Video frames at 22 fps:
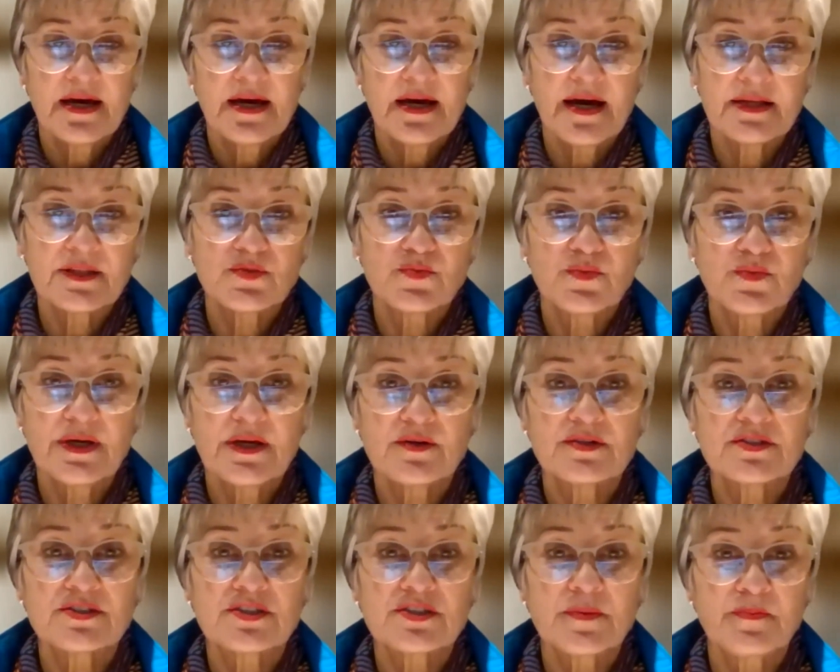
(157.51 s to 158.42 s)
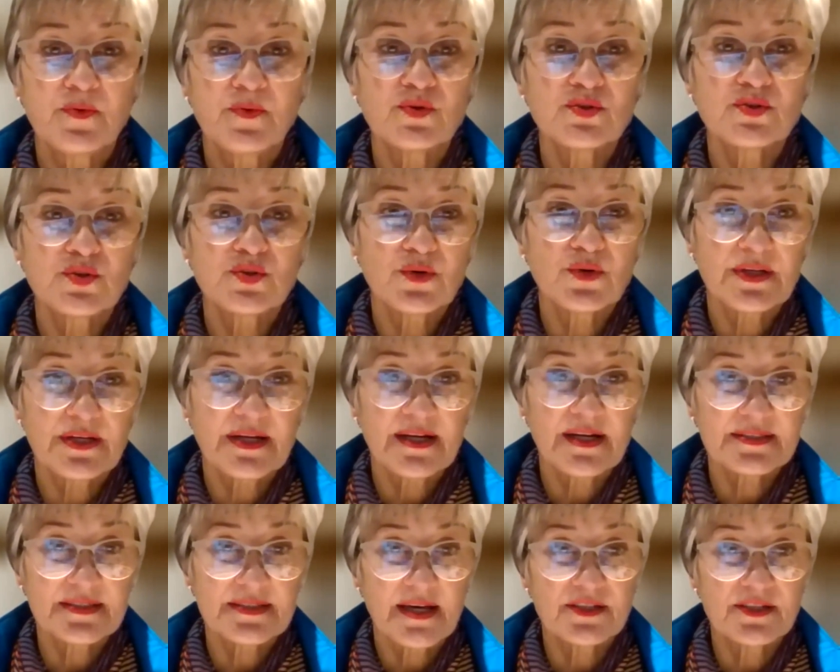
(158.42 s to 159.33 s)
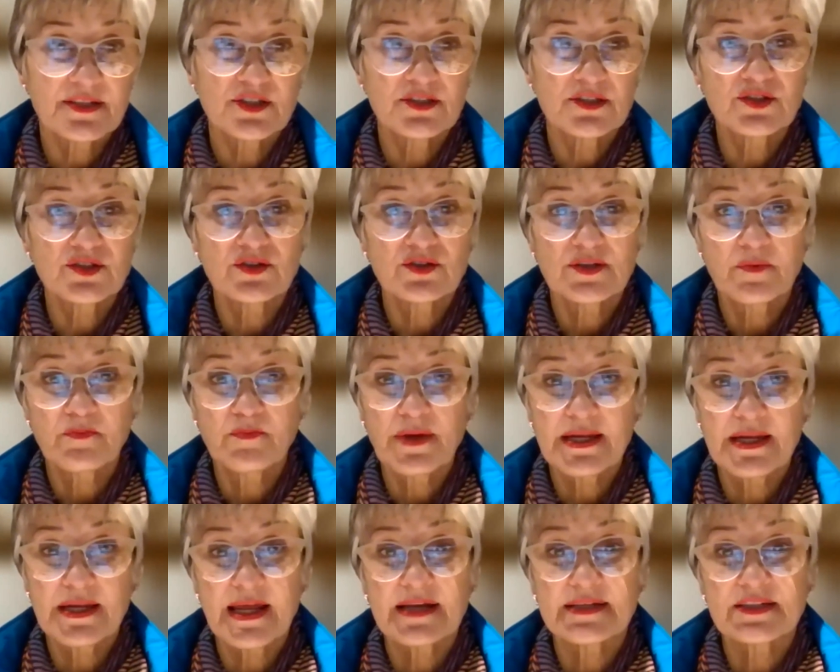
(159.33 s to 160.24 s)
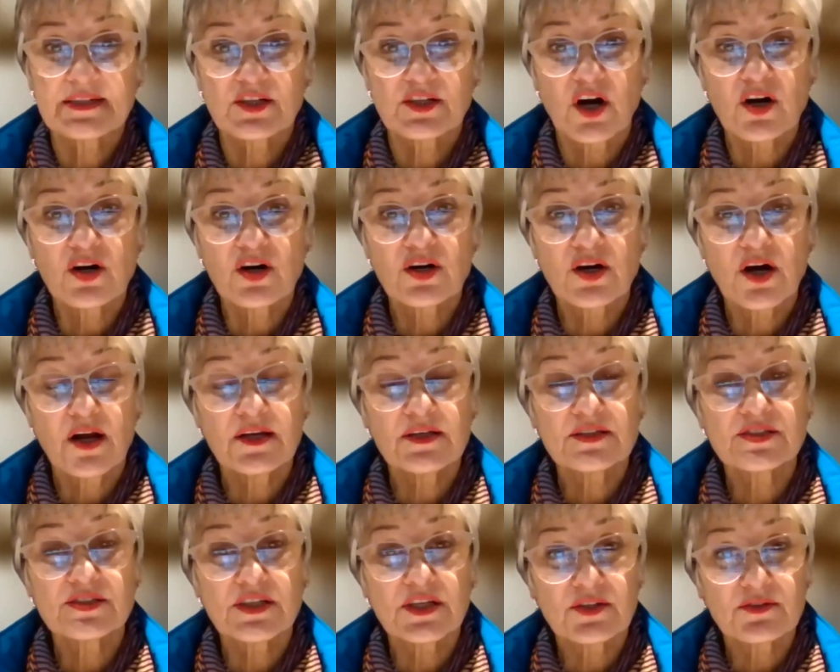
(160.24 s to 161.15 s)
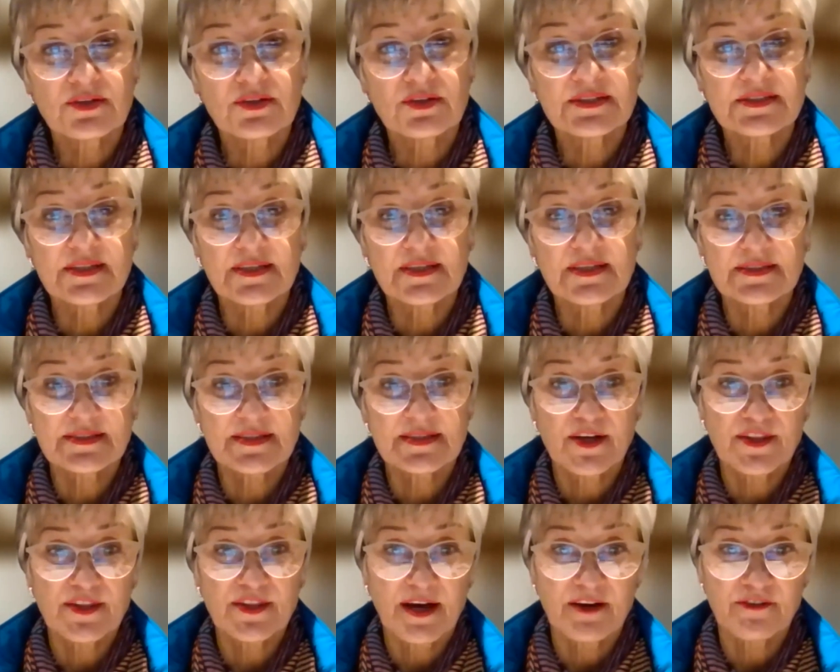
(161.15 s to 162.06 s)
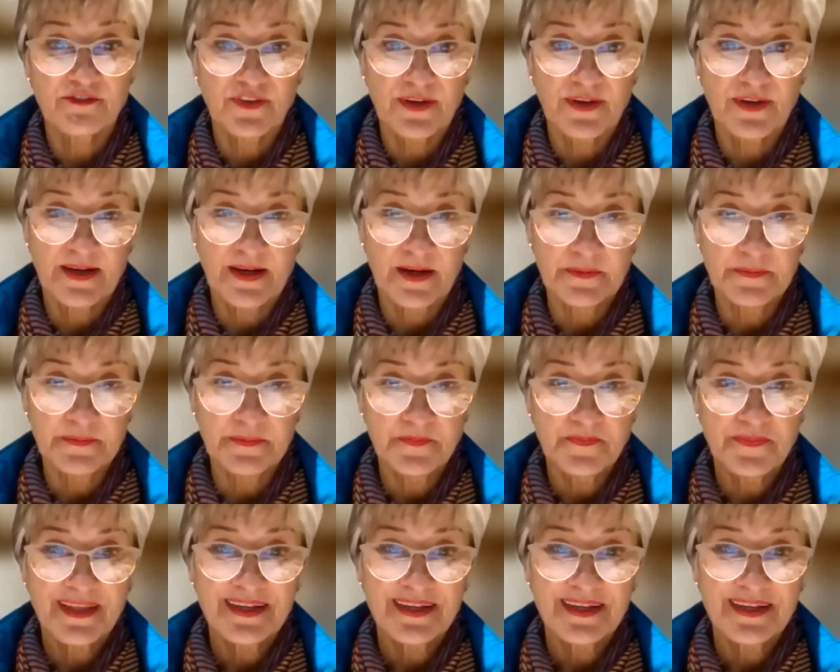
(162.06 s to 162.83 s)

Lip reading: and we are a support organization to the pediatric oncology units in South Africa.